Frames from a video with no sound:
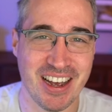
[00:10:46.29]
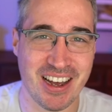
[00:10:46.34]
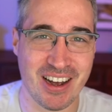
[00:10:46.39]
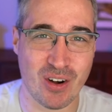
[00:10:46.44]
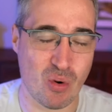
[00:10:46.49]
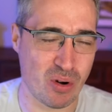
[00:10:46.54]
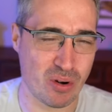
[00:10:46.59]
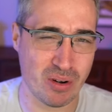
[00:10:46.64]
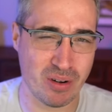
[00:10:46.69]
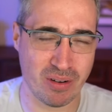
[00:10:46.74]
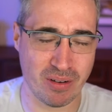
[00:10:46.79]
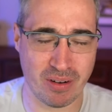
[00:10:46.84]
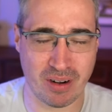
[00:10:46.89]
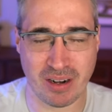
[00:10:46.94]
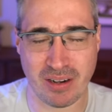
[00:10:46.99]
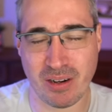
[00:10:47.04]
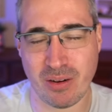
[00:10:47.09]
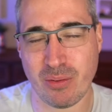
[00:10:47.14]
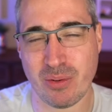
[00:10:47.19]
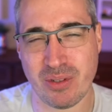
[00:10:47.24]
uh,
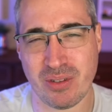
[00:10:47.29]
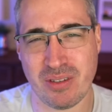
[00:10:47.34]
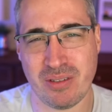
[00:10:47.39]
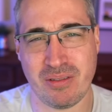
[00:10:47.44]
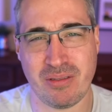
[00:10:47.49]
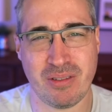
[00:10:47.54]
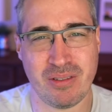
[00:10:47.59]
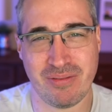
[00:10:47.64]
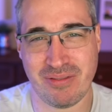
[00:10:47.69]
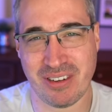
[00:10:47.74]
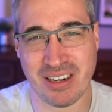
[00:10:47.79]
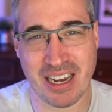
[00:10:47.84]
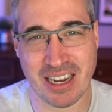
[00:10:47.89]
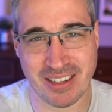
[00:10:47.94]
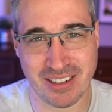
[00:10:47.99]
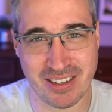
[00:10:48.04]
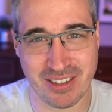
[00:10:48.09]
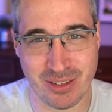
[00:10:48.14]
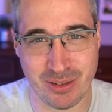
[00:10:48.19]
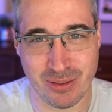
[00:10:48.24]
or I always
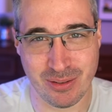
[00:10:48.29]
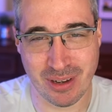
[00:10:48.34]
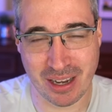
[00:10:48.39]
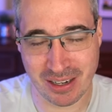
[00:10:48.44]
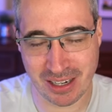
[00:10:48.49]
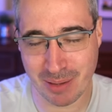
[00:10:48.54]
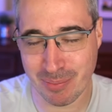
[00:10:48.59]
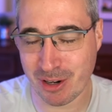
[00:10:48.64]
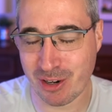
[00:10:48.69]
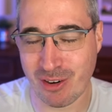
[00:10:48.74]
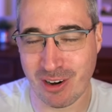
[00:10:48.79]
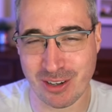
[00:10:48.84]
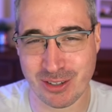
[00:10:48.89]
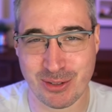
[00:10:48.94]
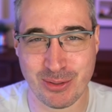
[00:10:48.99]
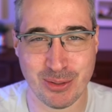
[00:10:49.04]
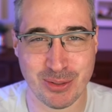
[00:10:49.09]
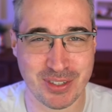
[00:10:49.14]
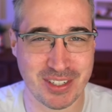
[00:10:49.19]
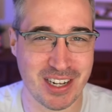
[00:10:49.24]
forget to, I come
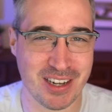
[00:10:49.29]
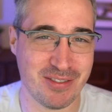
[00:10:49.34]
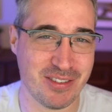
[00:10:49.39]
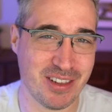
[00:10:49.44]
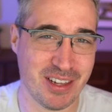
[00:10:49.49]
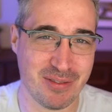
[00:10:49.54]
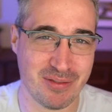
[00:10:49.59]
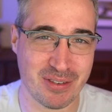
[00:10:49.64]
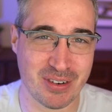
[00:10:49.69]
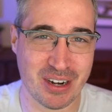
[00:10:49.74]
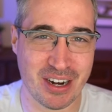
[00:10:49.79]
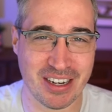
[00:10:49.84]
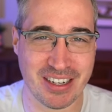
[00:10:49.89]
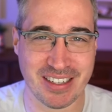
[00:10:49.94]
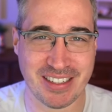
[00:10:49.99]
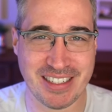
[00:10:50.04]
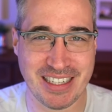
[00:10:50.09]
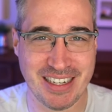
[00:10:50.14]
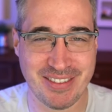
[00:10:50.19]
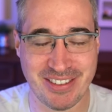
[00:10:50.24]
across cool stuff and then
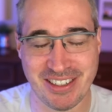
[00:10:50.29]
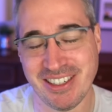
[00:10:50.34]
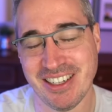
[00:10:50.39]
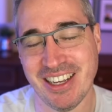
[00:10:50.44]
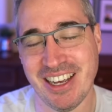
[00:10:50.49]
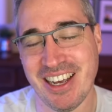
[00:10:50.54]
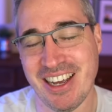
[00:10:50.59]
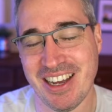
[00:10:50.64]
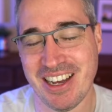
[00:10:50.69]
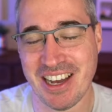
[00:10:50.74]
forget to save it,